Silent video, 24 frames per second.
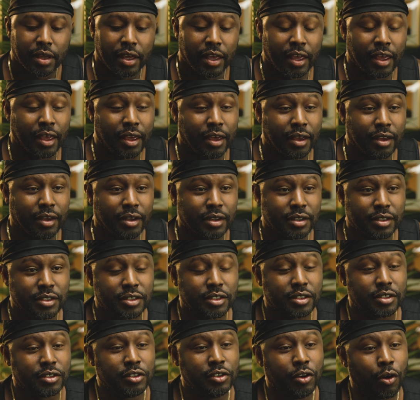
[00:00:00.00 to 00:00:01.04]

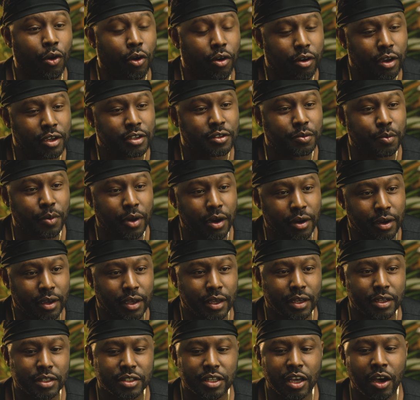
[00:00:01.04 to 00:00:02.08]
is your
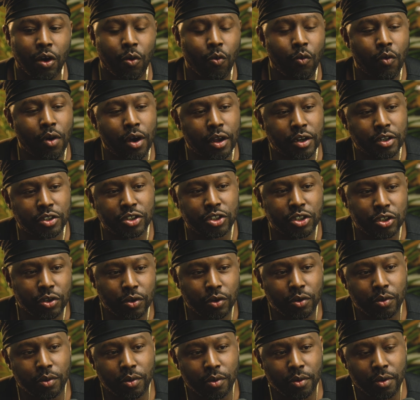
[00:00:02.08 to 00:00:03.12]
experience a one
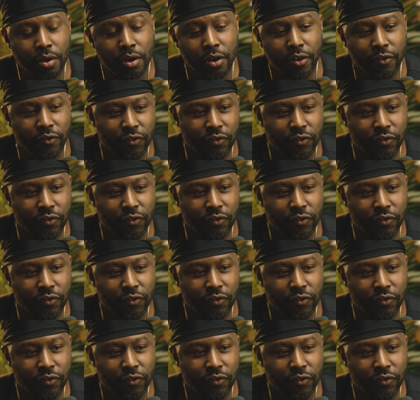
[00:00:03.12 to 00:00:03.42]
shoe